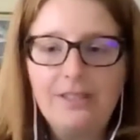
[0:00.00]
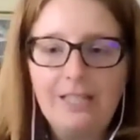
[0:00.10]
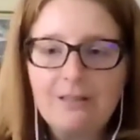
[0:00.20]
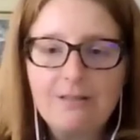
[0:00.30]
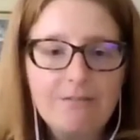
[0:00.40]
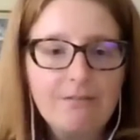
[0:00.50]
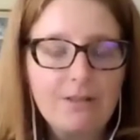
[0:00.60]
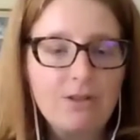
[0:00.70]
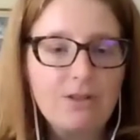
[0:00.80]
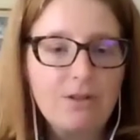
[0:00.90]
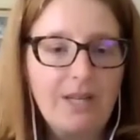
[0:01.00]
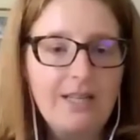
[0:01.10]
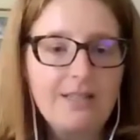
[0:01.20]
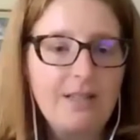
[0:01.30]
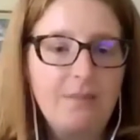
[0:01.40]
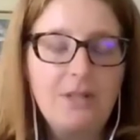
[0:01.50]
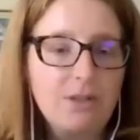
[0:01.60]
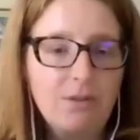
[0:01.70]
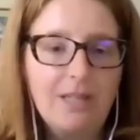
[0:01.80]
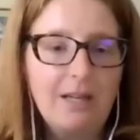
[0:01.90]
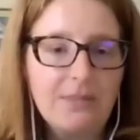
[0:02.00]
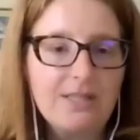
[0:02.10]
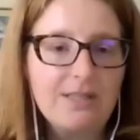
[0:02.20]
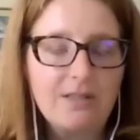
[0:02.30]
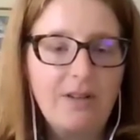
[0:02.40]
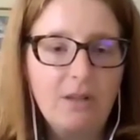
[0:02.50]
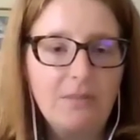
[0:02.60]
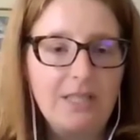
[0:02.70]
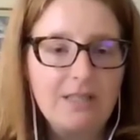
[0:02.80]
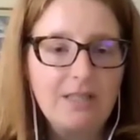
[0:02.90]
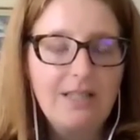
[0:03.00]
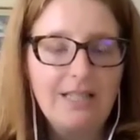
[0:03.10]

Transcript: And that's, that's just the way it is. I'm not doing that business development.